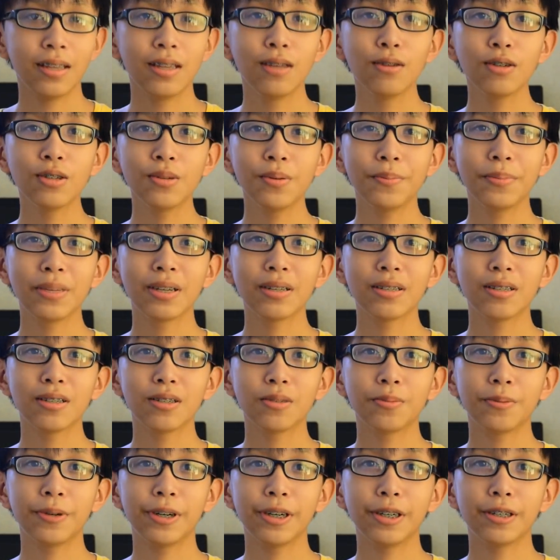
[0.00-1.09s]
He was my biggest
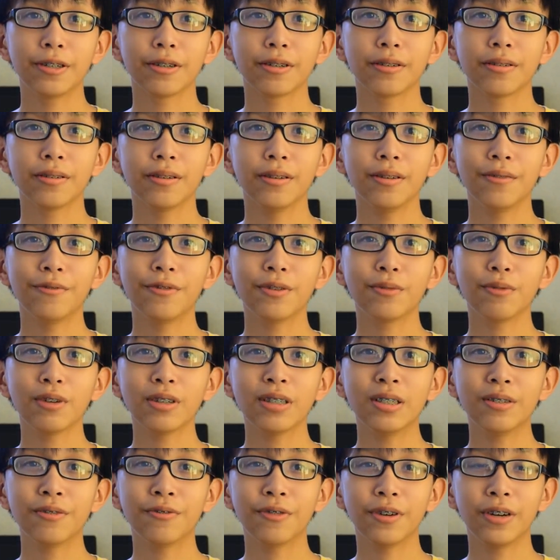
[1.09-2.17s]
inspiration. If it
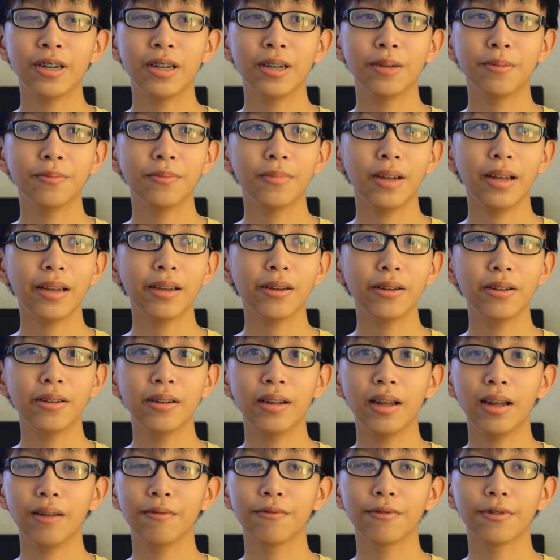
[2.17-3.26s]
wasn't for him, I
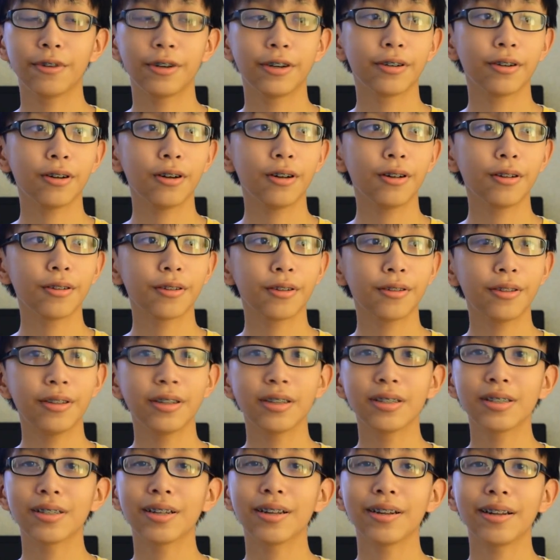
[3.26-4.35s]
couldn't have learned all the
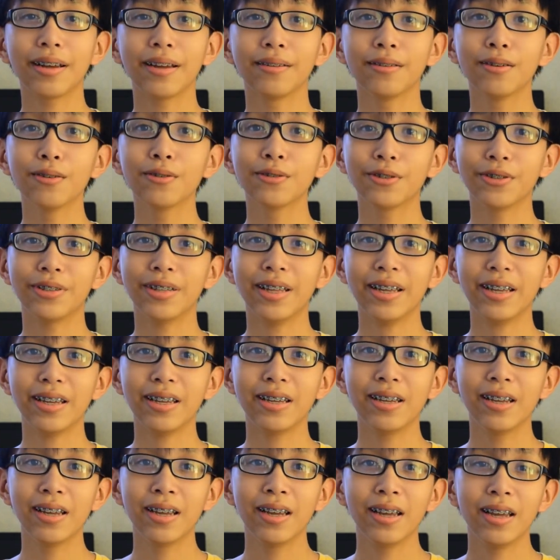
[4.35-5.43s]
things that I know
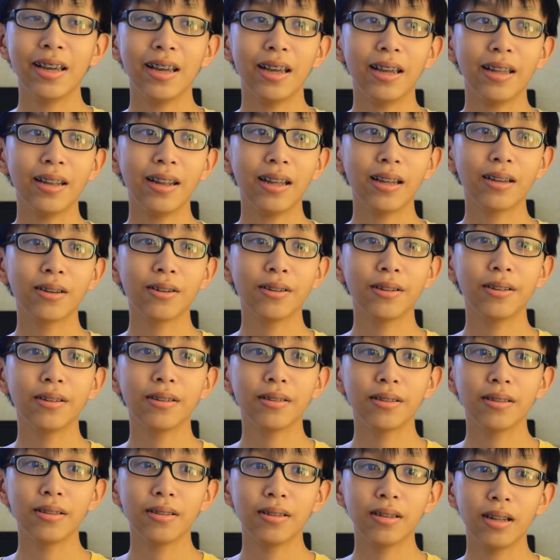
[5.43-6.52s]
today, and I
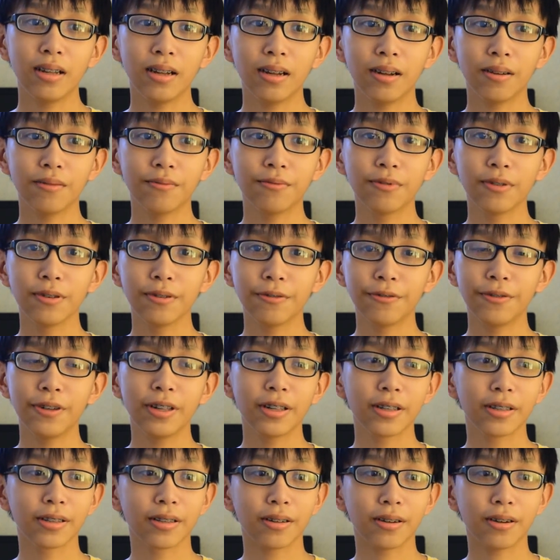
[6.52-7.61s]
couldn't have
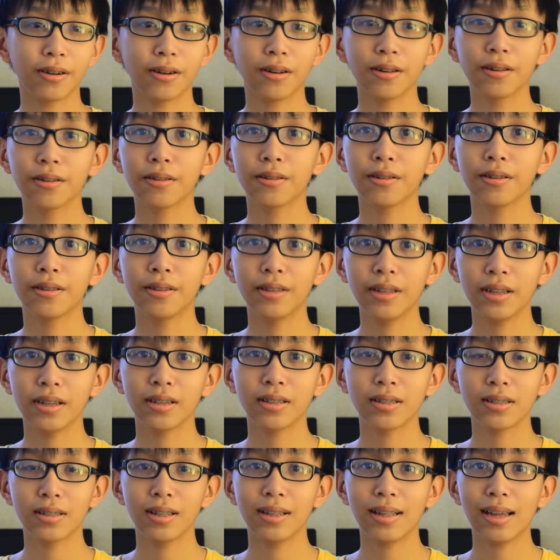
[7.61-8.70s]
fulfilled all the
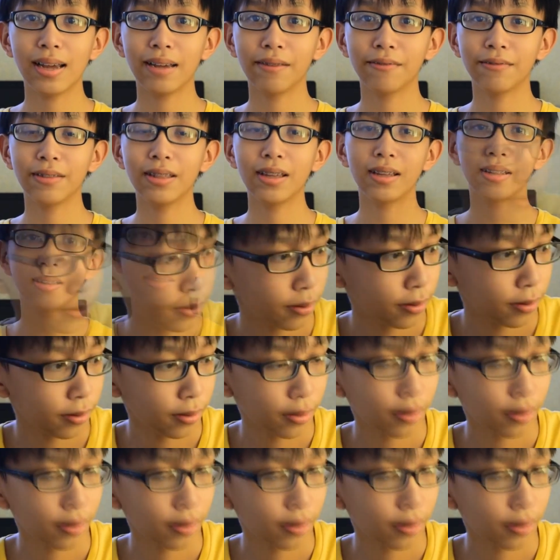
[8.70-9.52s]
things that I've achieved,